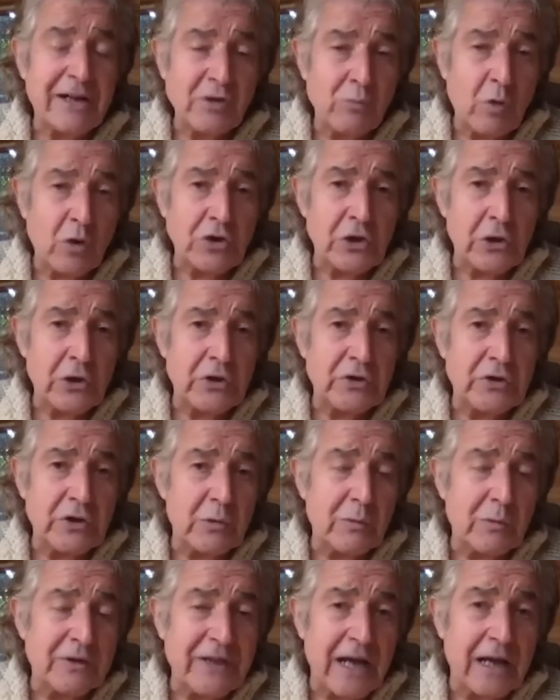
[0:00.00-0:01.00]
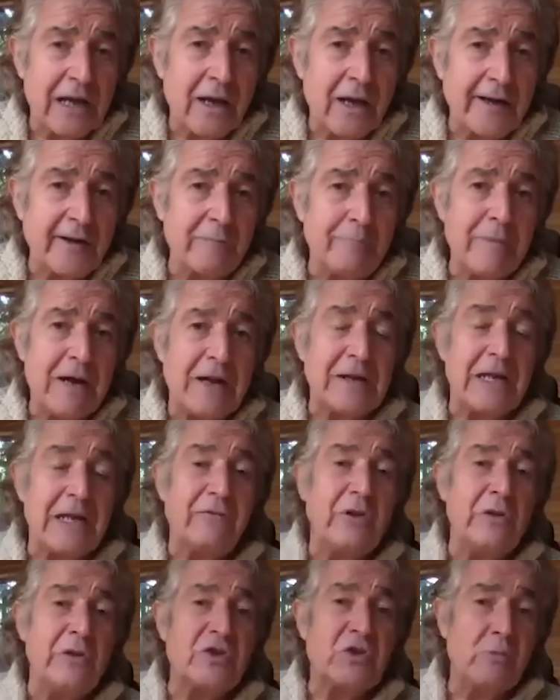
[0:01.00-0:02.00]
what you could do with that kind of money
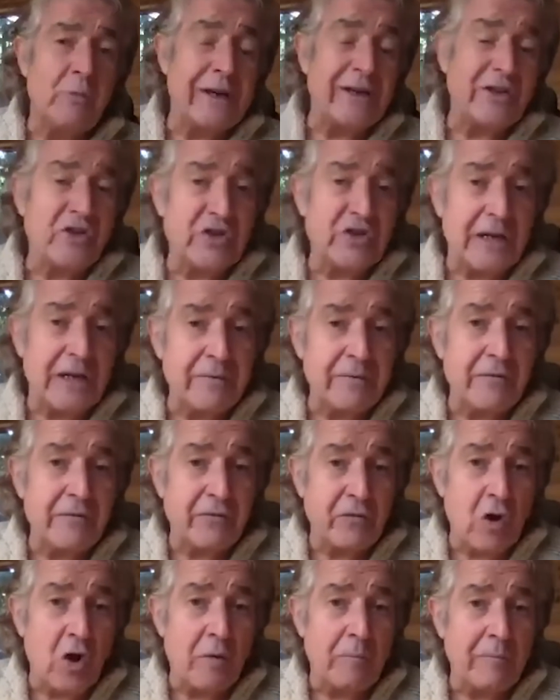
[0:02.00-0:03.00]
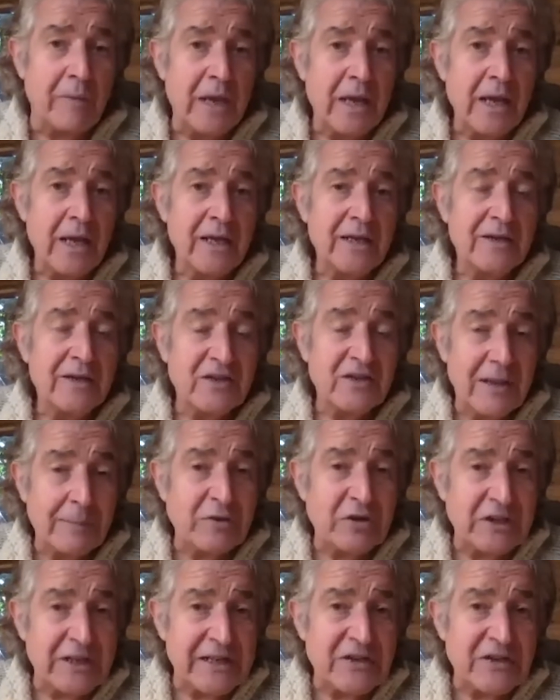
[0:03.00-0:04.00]
if you switched it from
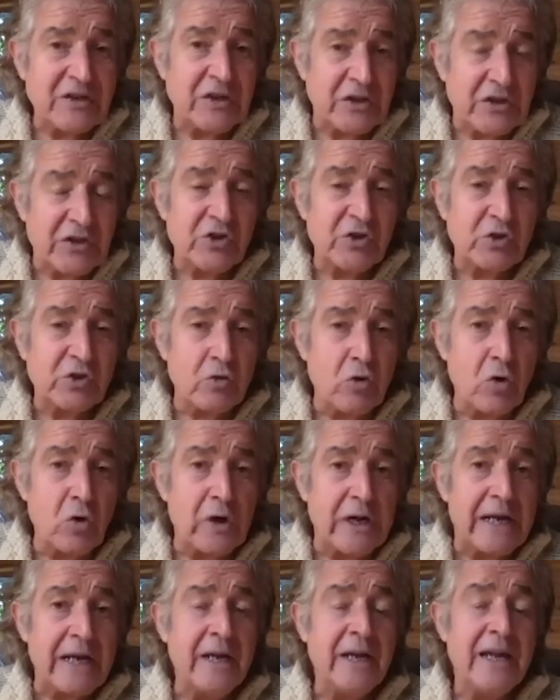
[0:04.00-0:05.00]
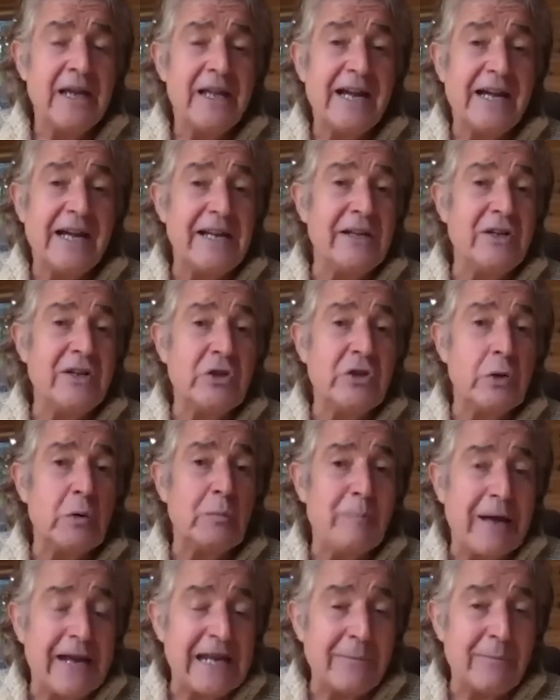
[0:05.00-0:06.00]
subsidies to destroy and into
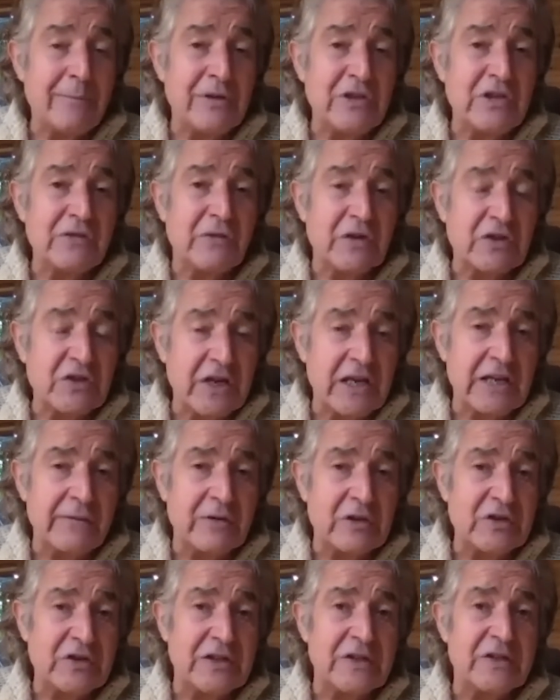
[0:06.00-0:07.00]
payments for services,